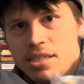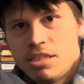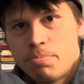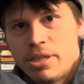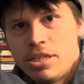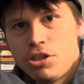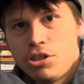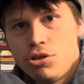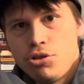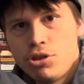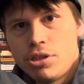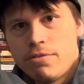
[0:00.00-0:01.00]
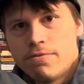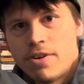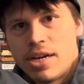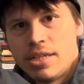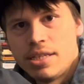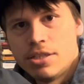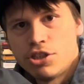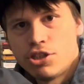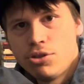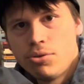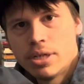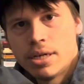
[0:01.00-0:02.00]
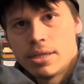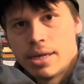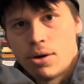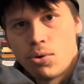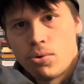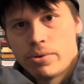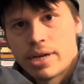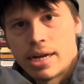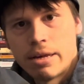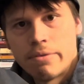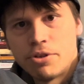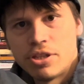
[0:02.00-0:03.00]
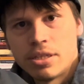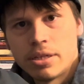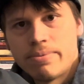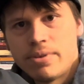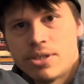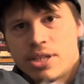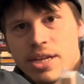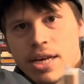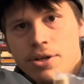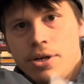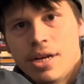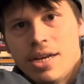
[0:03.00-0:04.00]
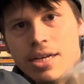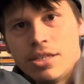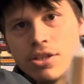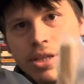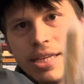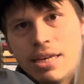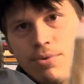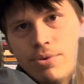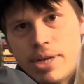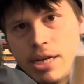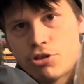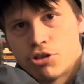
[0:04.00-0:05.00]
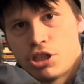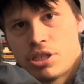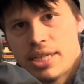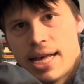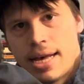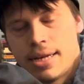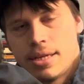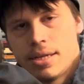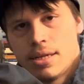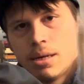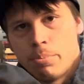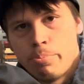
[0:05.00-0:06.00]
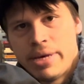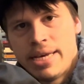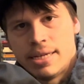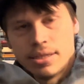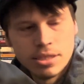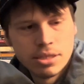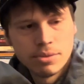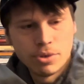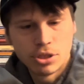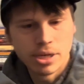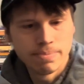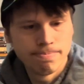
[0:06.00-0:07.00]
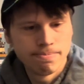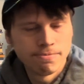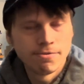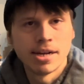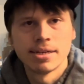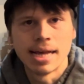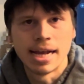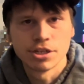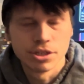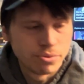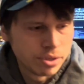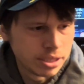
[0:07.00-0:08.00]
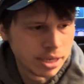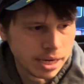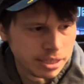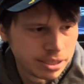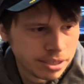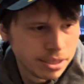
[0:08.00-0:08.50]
These pins you usually find in the suka that hold kind of everything together. So they give you an extra set of pins, which I find actually really nice.